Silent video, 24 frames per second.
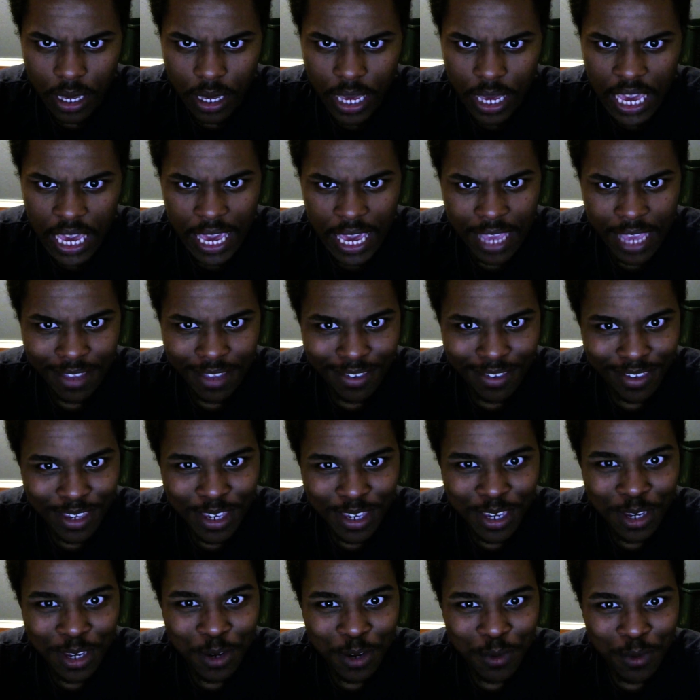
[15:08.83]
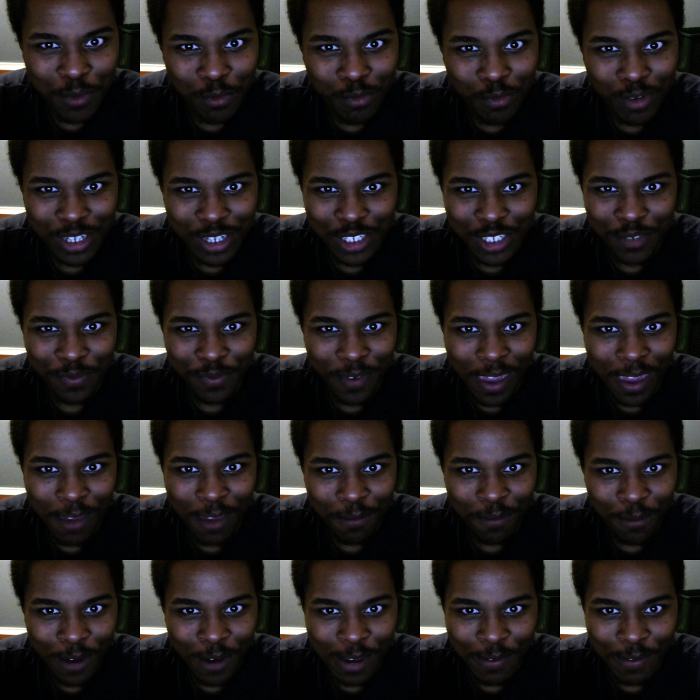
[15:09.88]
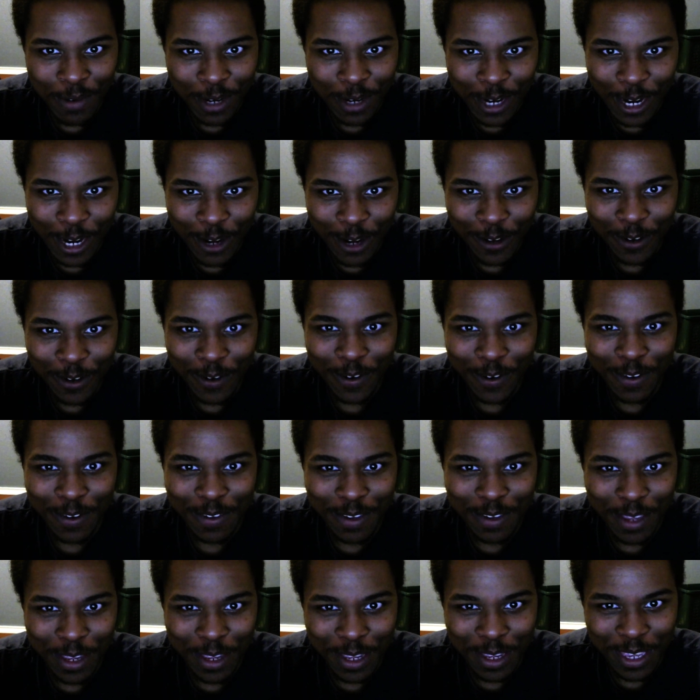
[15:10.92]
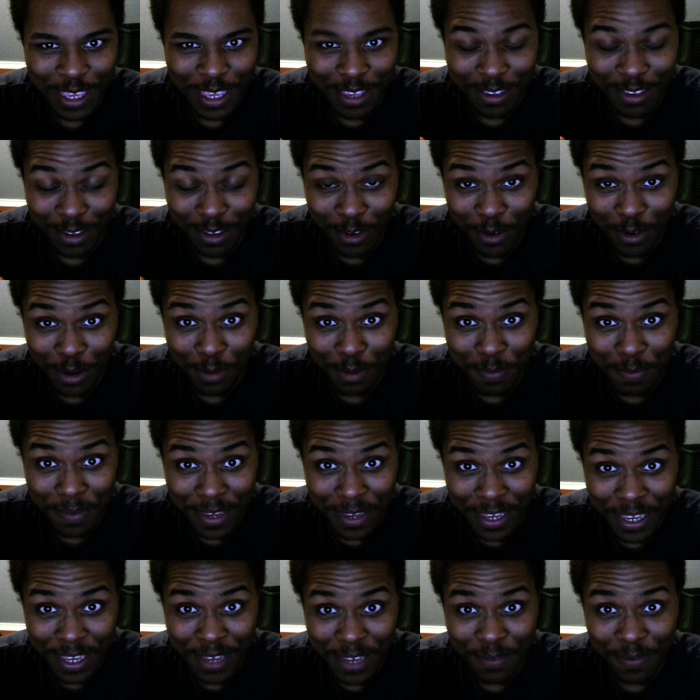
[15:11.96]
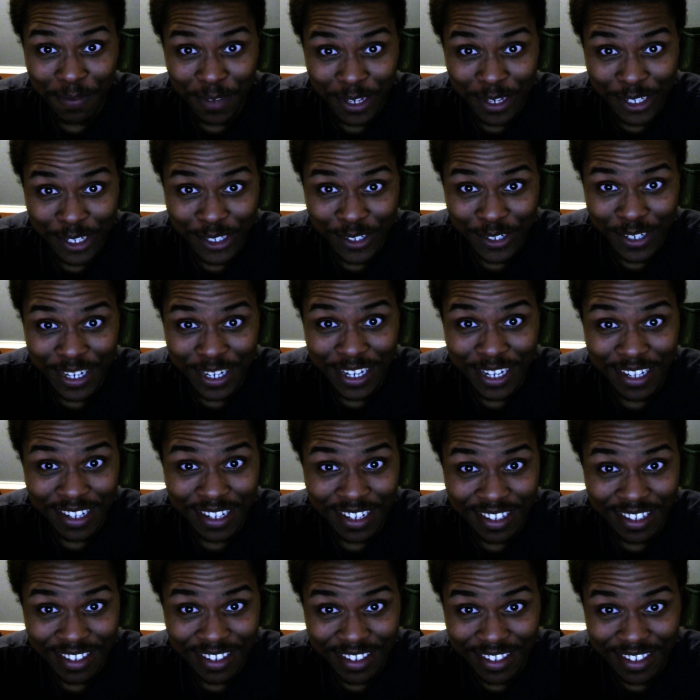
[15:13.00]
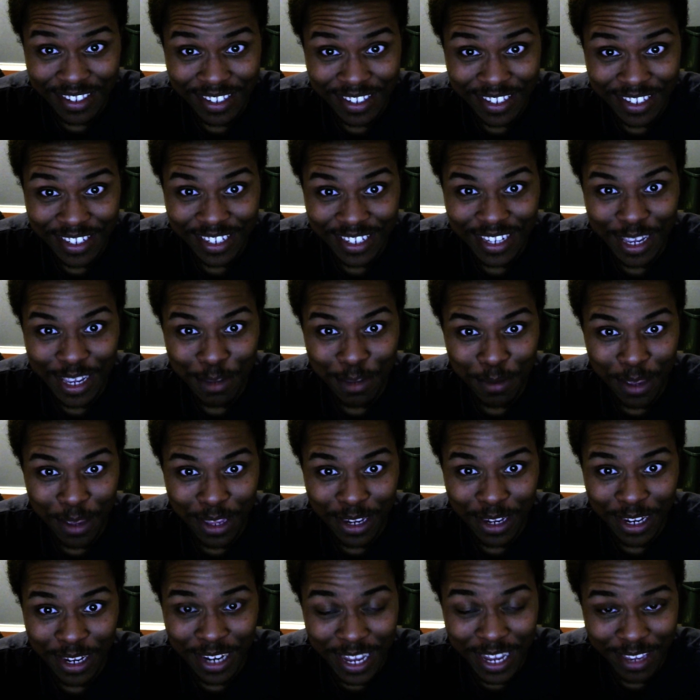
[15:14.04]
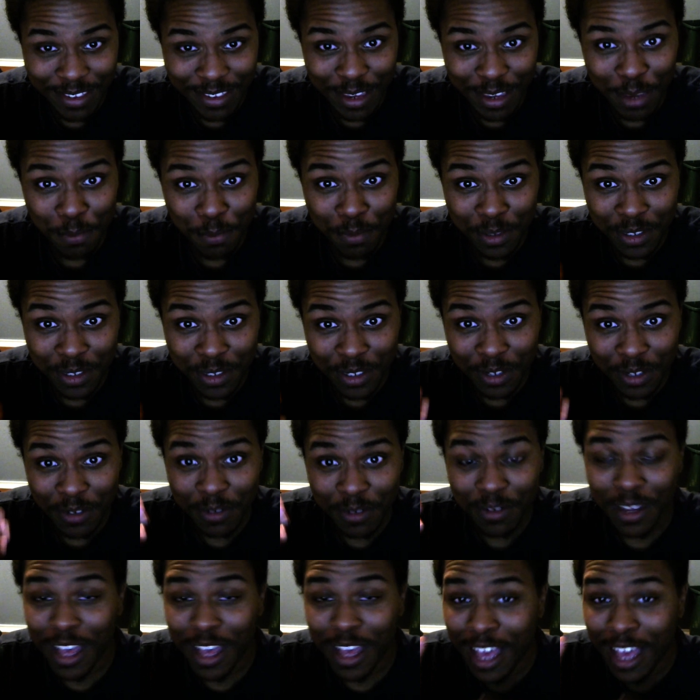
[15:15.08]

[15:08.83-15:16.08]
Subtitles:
and see which fan favorite character is going to be featured in this in the next episode. I